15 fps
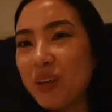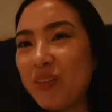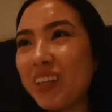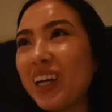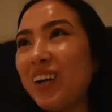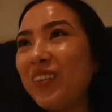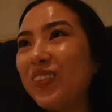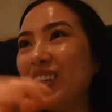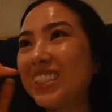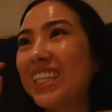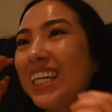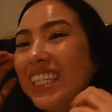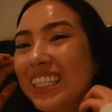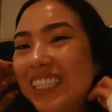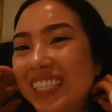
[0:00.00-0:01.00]
Maybe that
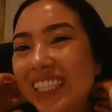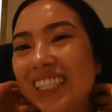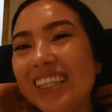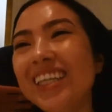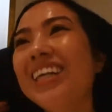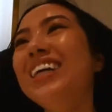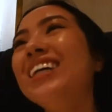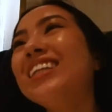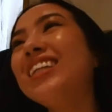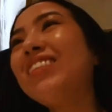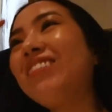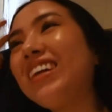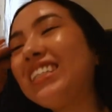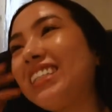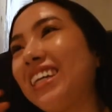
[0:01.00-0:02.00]
wasn't the
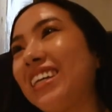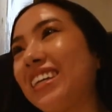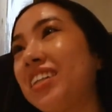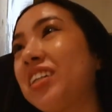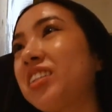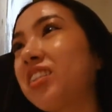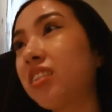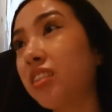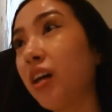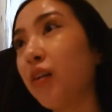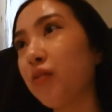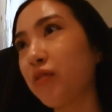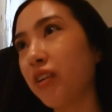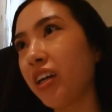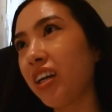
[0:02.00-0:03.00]
best idea could
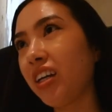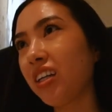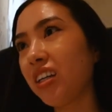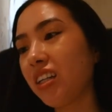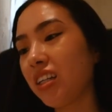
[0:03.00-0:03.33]
stuff, right?